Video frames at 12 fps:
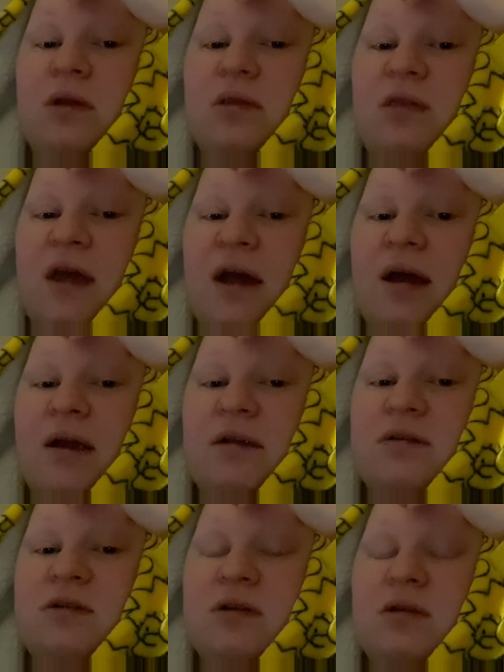
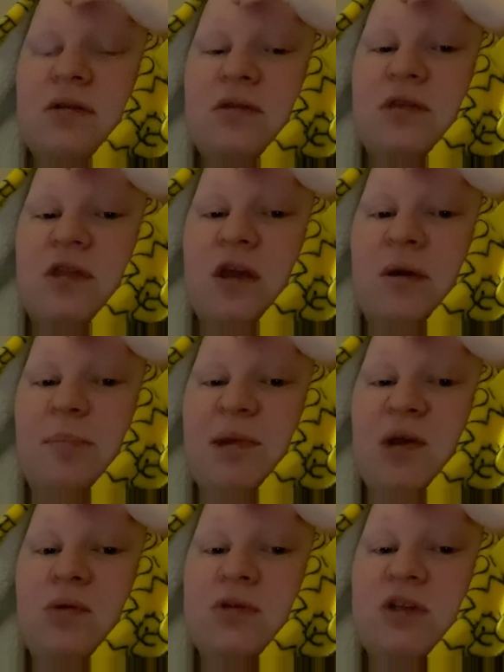that the
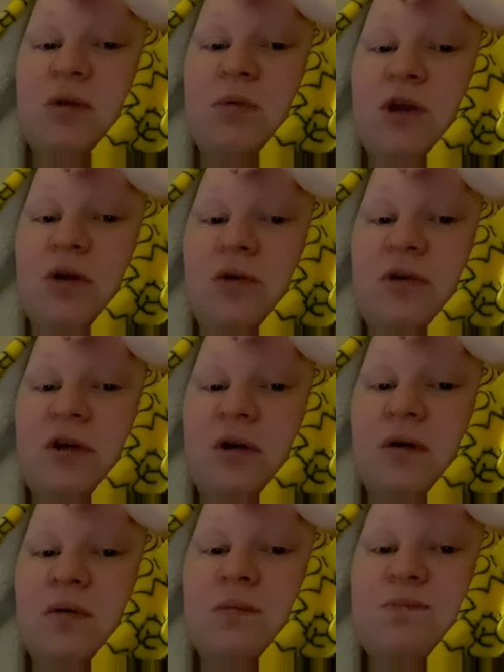abuser was
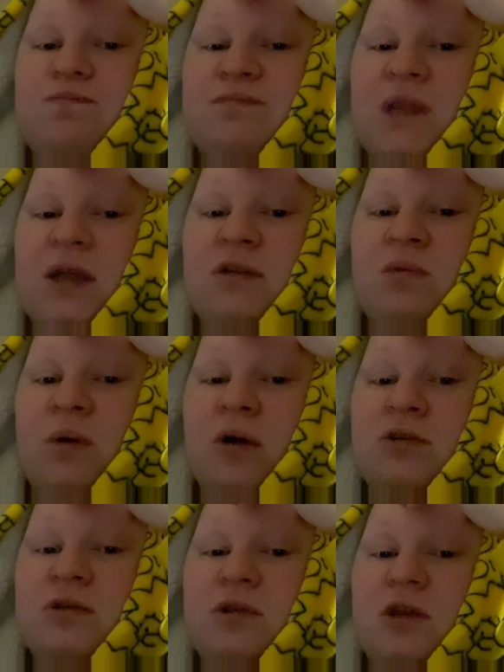unknown. That's
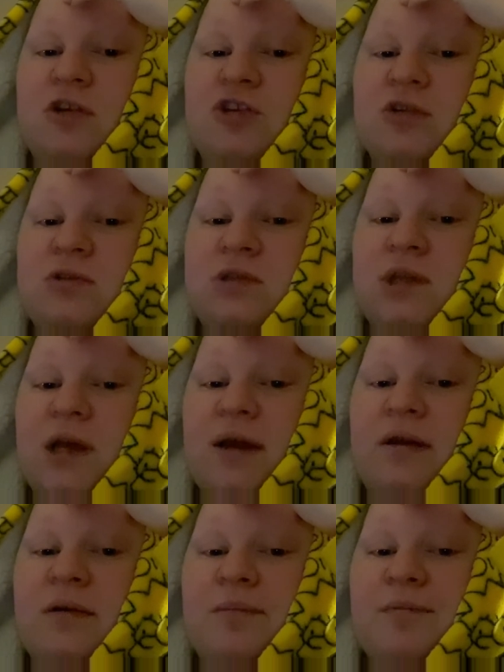what the judge said.